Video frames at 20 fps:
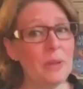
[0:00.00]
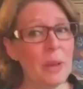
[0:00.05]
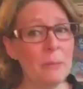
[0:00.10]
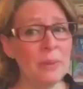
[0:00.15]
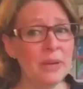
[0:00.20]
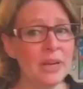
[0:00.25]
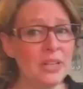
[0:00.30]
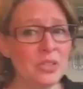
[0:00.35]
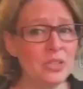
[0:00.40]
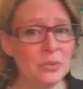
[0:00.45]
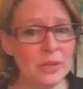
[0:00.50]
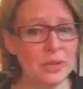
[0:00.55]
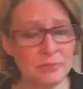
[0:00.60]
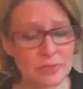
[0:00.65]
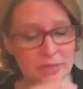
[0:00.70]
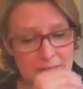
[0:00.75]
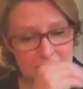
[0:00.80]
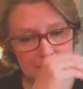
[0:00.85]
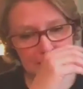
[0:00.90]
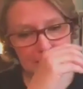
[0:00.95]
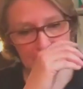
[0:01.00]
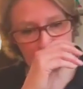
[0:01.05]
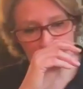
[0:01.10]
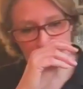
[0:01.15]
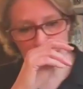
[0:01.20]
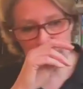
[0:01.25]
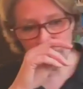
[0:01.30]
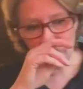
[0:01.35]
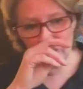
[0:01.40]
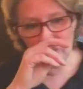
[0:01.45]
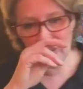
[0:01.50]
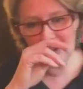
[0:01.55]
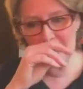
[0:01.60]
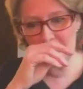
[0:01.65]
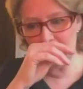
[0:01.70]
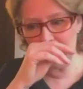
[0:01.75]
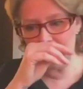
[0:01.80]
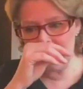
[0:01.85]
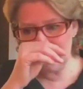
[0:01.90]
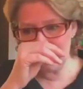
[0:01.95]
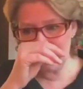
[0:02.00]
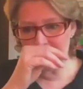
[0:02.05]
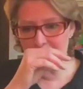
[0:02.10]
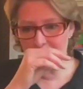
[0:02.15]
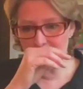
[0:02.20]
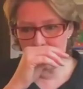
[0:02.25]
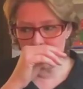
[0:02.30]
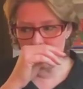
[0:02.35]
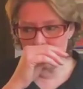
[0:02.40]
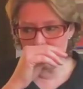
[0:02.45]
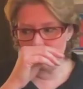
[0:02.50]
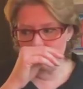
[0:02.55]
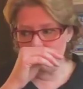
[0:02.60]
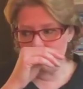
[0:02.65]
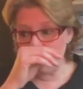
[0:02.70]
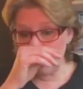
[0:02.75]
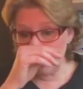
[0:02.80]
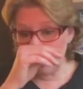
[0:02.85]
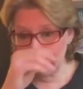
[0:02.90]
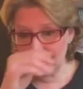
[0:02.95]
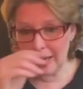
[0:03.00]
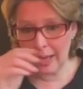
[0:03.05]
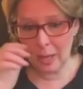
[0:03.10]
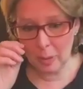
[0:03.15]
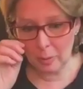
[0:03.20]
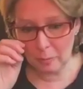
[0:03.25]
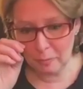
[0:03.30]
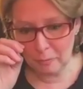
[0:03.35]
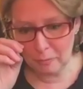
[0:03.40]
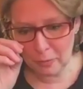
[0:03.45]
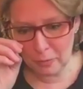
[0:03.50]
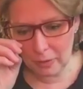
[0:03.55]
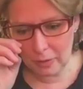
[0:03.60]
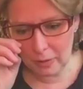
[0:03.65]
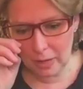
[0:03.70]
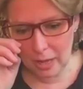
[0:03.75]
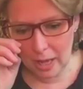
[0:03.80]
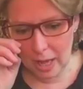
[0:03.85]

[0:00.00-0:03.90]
I do have to say, one of the things that has been very helpful